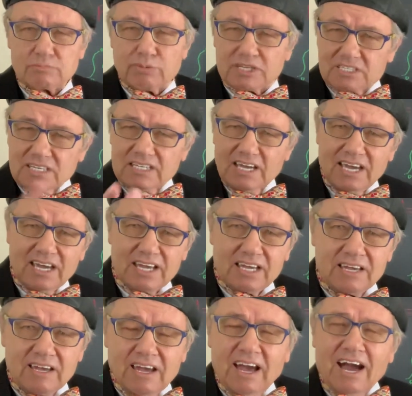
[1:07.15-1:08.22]
But
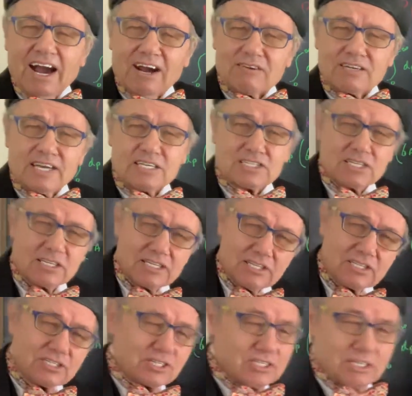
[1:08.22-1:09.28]
today, our lesson
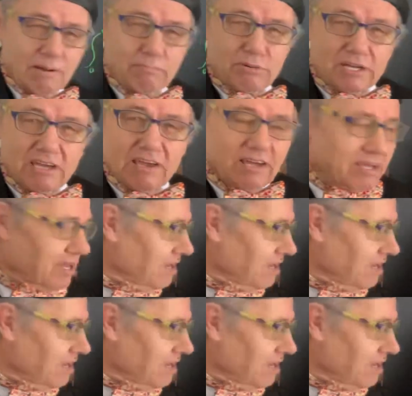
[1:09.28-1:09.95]
is simply